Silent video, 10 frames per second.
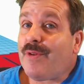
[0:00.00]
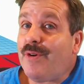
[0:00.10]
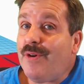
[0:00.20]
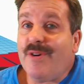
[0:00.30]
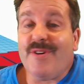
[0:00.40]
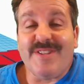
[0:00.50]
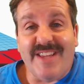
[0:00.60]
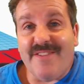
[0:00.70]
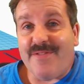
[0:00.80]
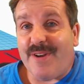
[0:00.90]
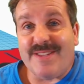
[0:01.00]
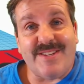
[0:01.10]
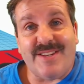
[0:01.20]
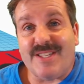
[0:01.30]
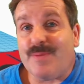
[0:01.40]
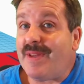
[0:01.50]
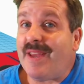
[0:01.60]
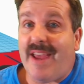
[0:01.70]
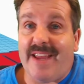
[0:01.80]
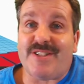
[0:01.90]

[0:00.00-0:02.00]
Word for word: Good day, friends. It is me,